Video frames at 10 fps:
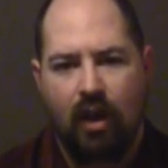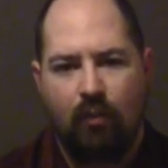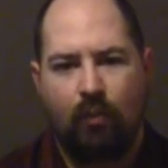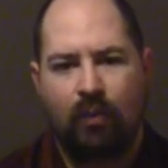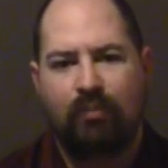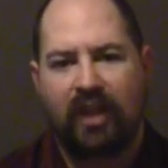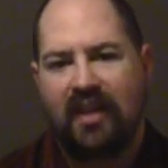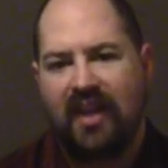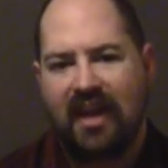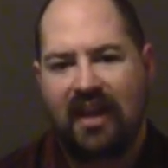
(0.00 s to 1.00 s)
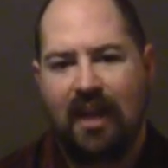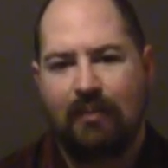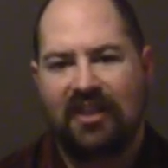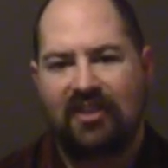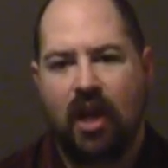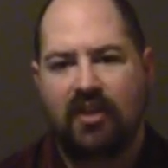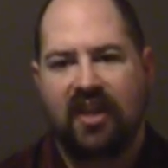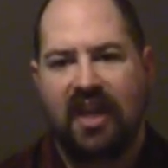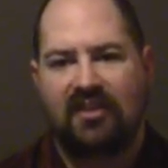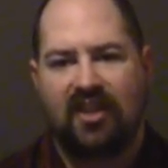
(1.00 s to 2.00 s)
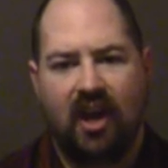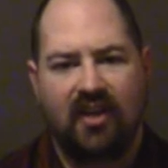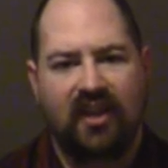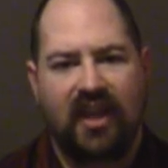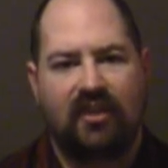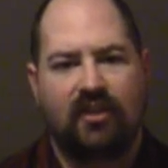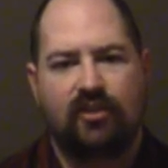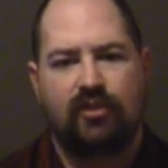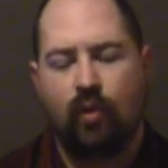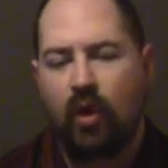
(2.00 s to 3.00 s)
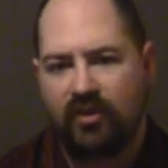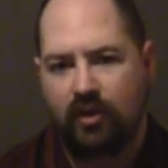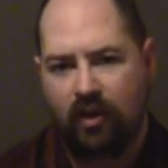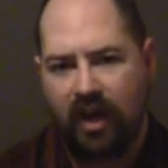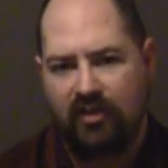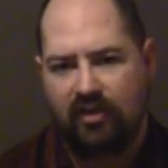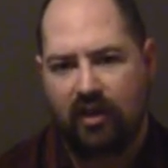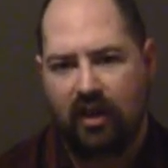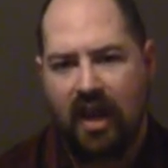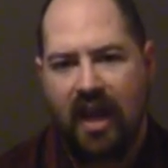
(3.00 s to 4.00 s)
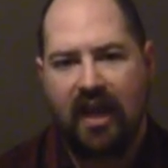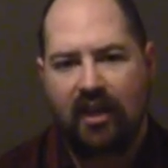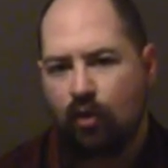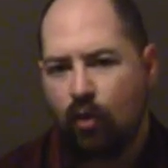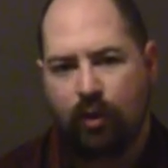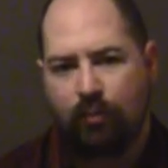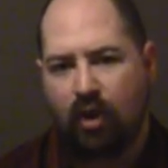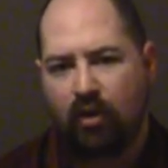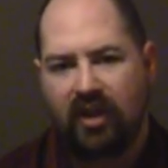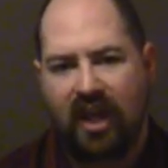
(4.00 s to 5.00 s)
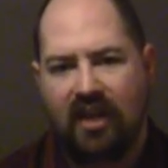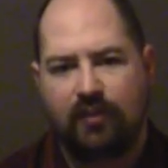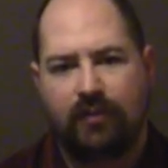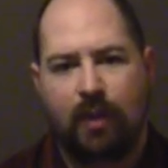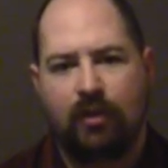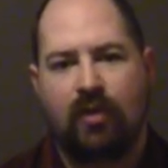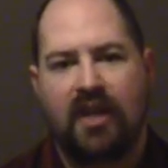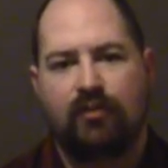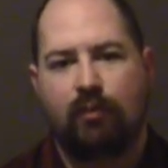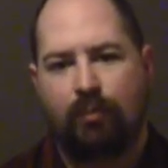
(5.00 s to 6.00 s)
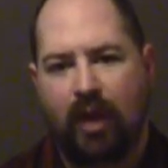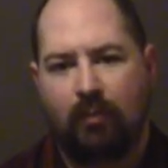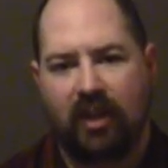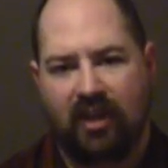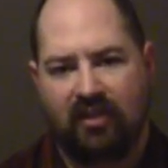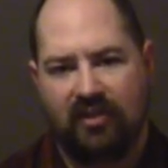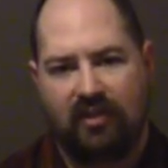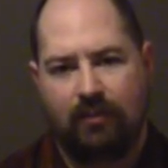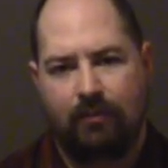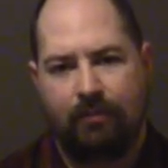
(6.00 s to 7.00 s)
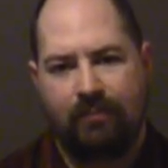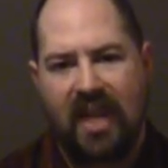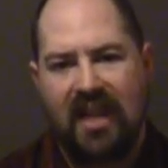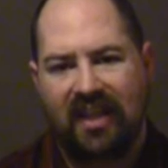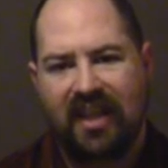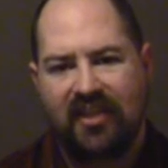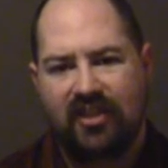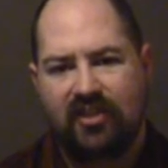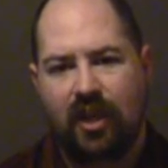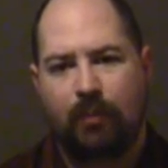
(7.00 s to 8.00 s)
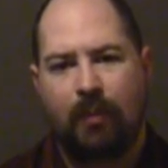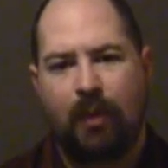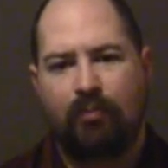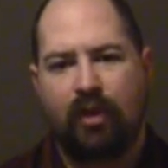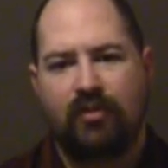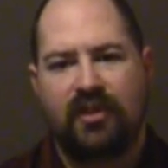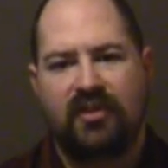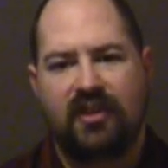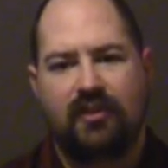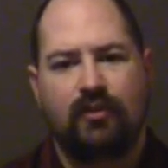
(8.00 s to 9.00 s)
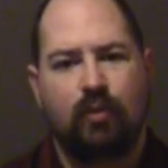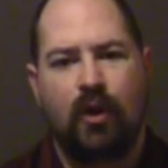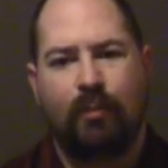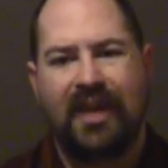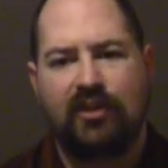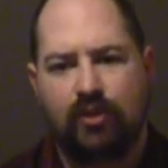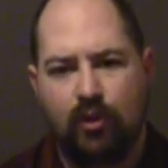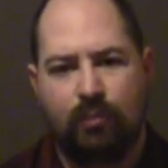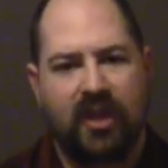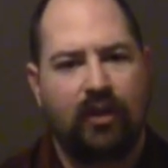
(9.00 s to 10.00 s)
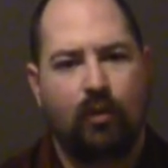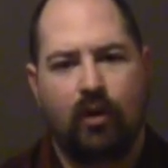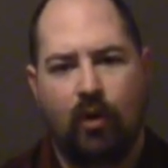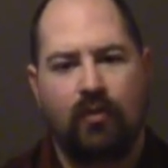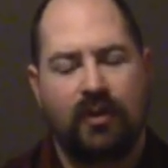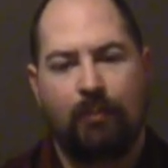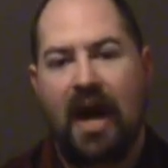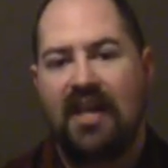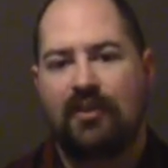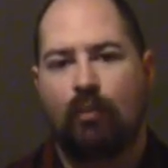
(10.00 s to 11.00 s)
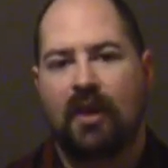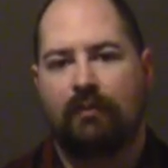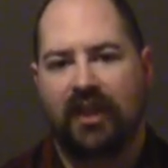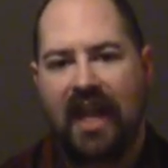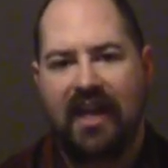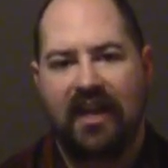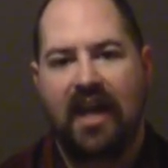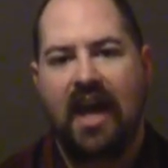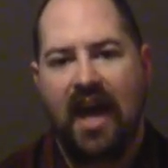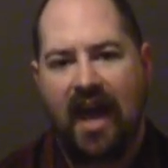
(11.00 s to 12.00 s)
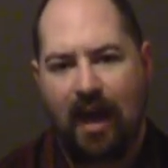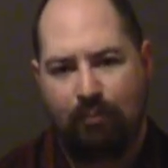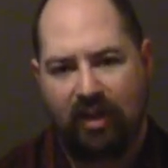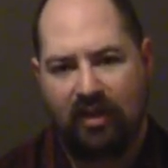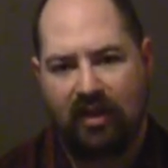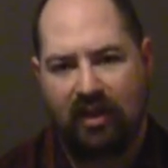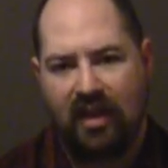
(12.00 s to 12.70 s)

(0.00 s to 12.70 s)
When we play that game, it is us against us, and that destroys our nation. Ignore the party lines of Democrats and Republicans. Ladies and gentlemen, my brothers and sisters, we are being duped into our own demise, and we have let it happen.